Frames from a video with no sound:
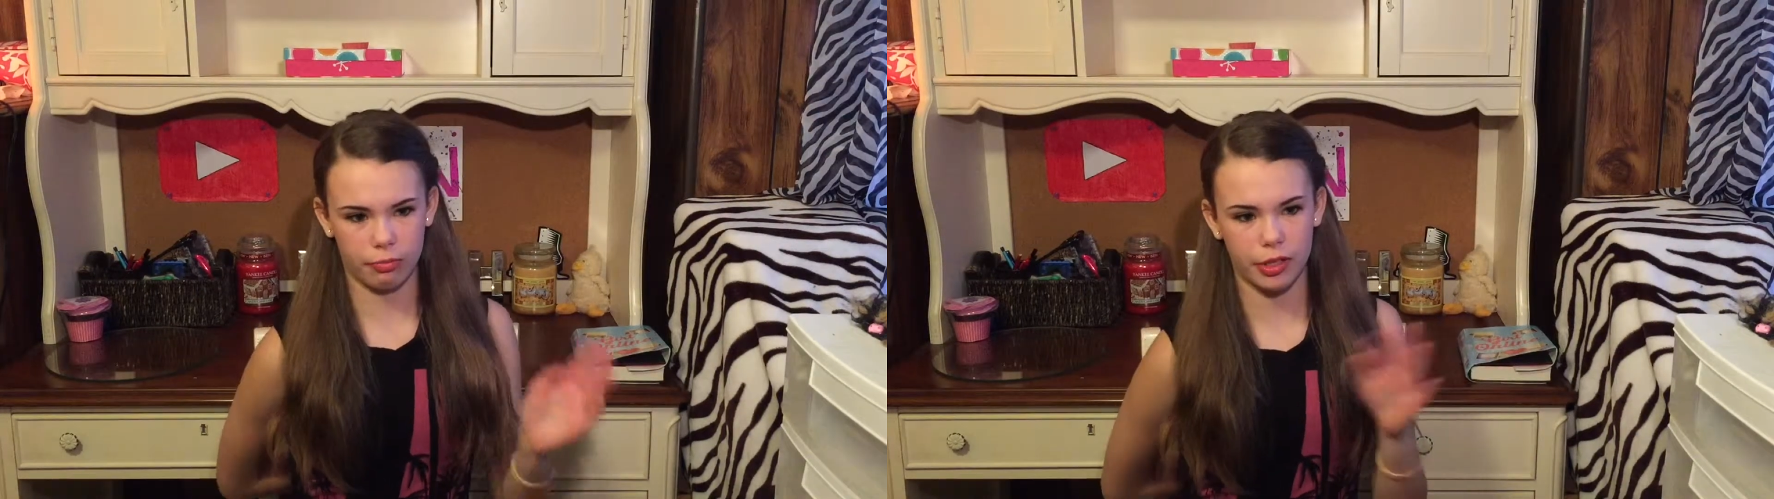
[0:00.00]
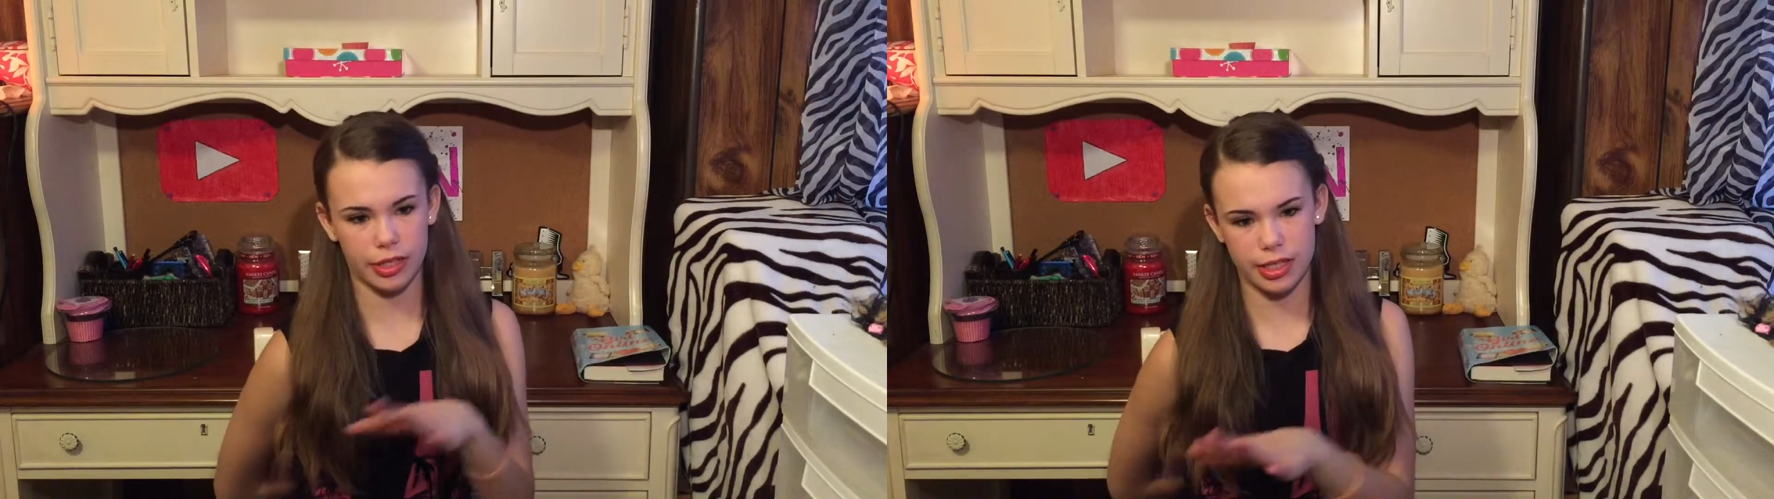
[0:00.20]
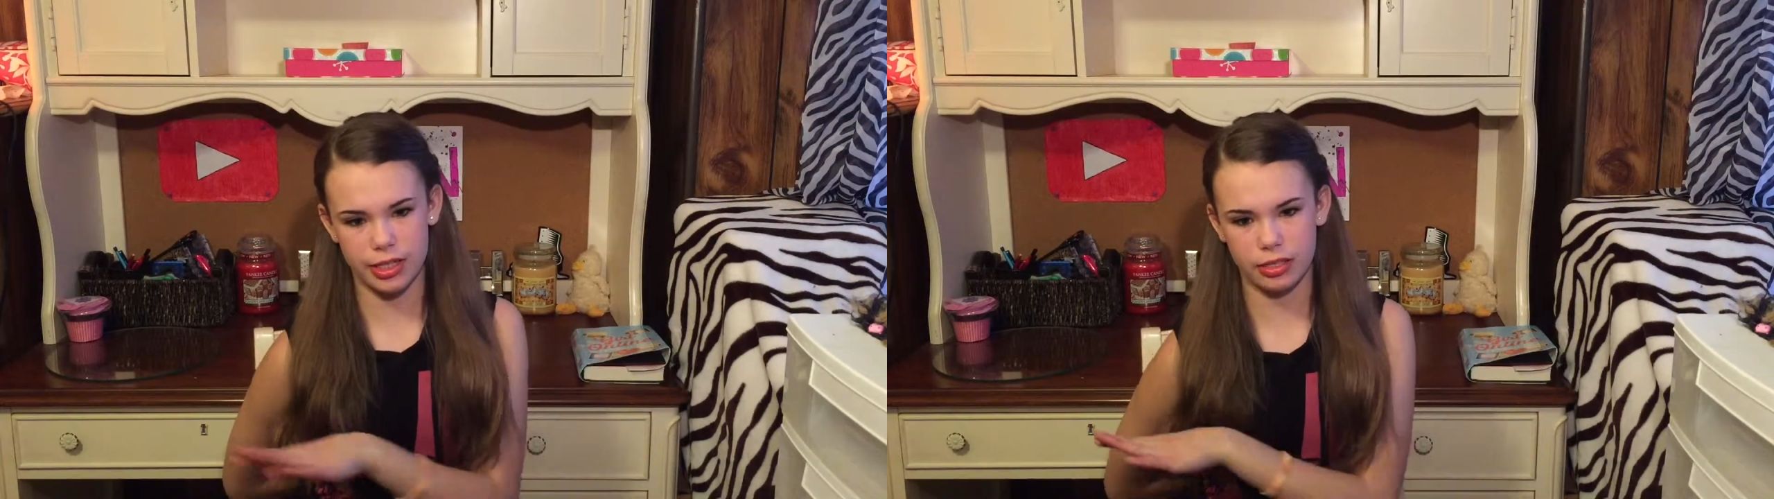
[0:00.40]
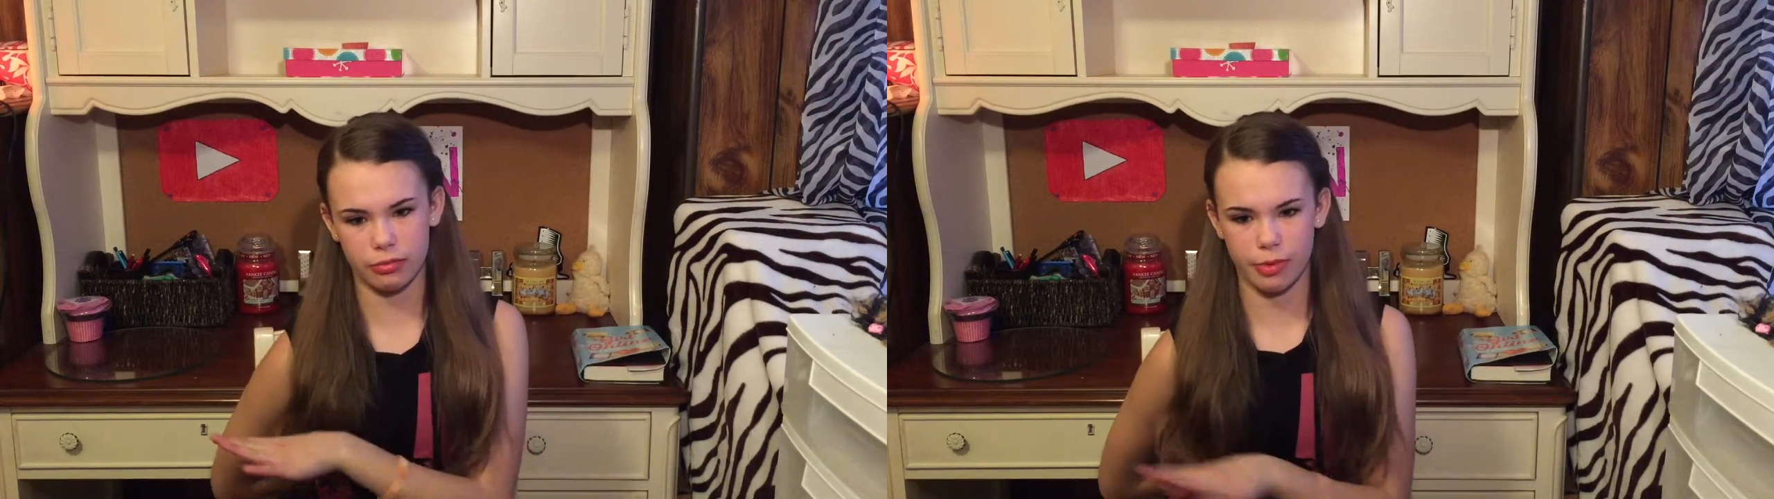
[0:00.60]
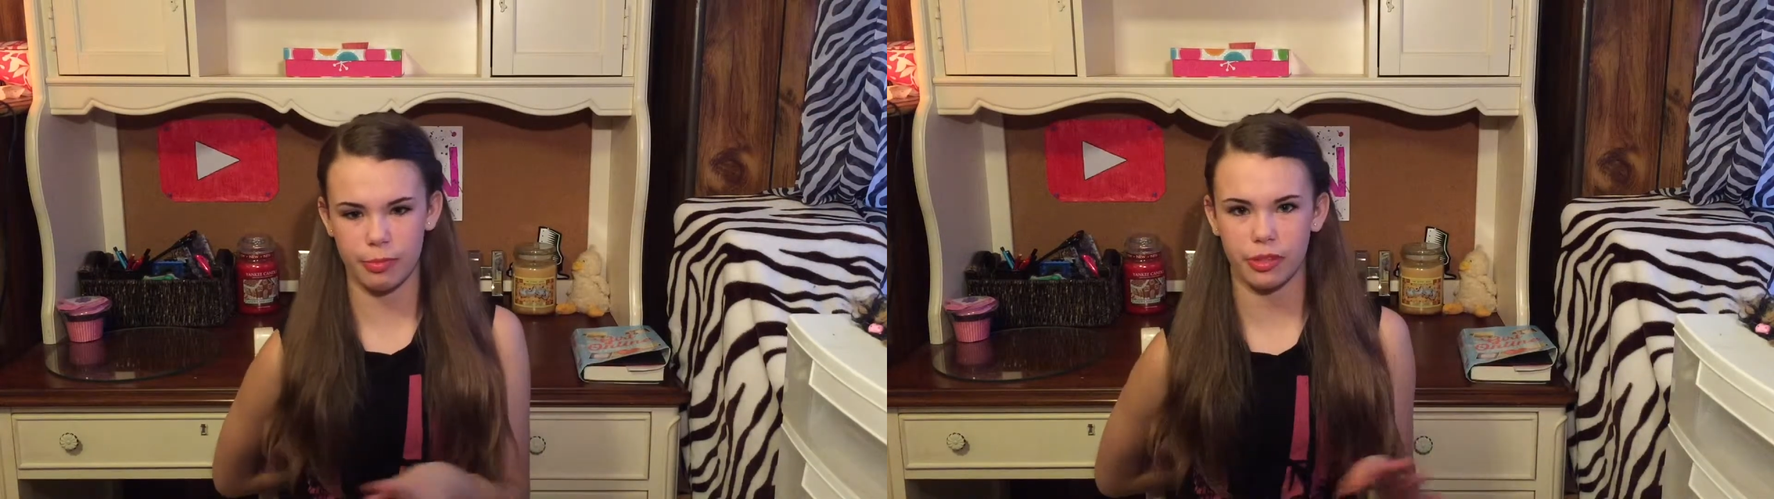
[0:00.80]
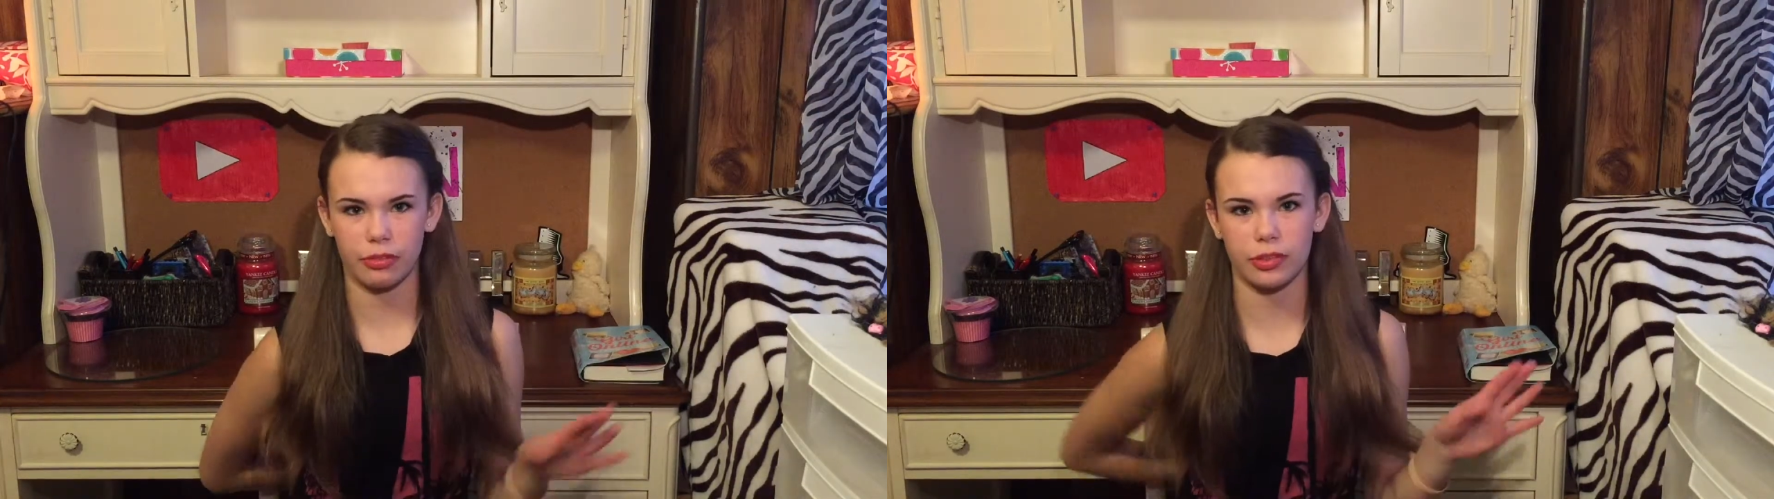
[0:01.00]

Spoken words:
police, maybe there